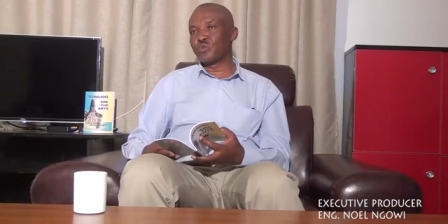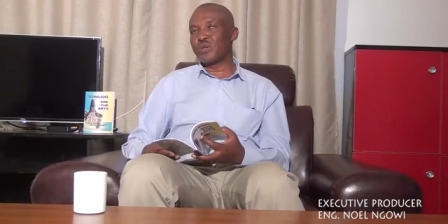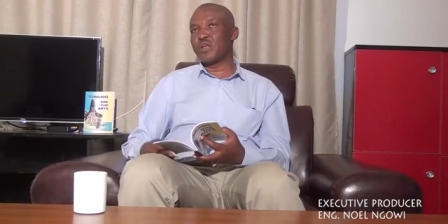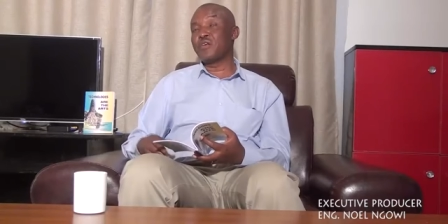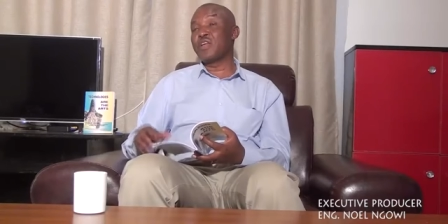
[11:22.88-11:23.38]
to
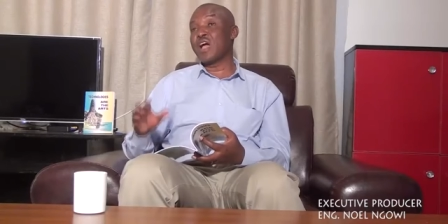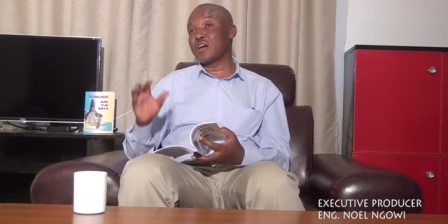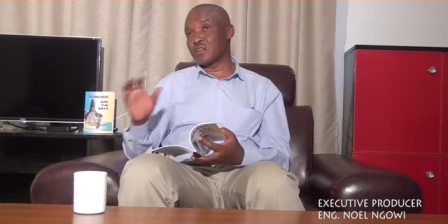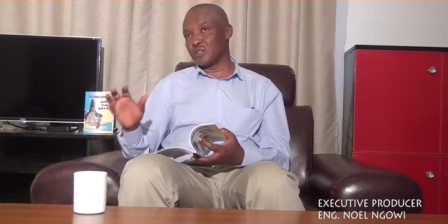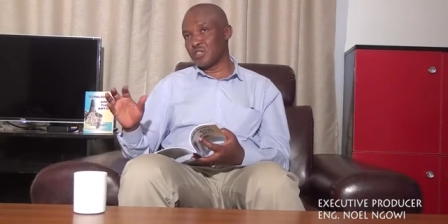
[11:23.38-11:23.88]
be
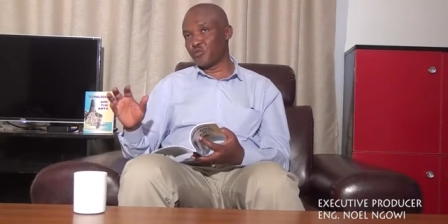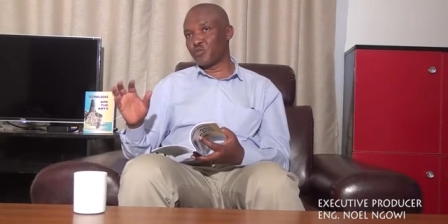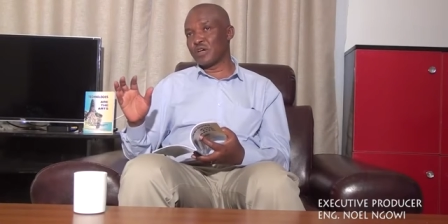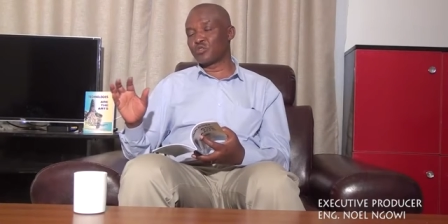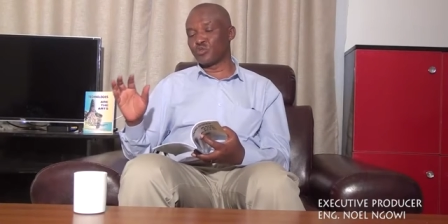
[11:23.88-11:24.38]
there if we
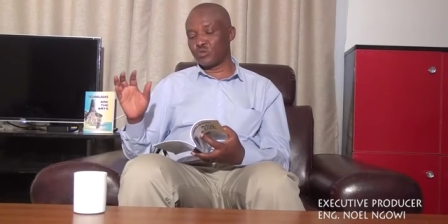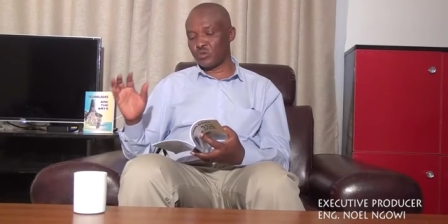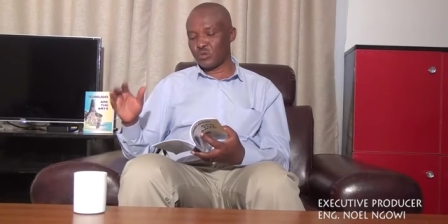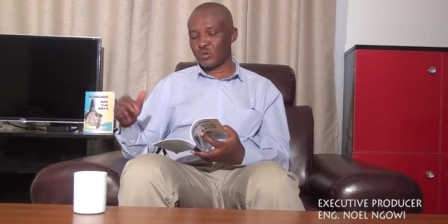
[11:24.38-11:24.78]
want to,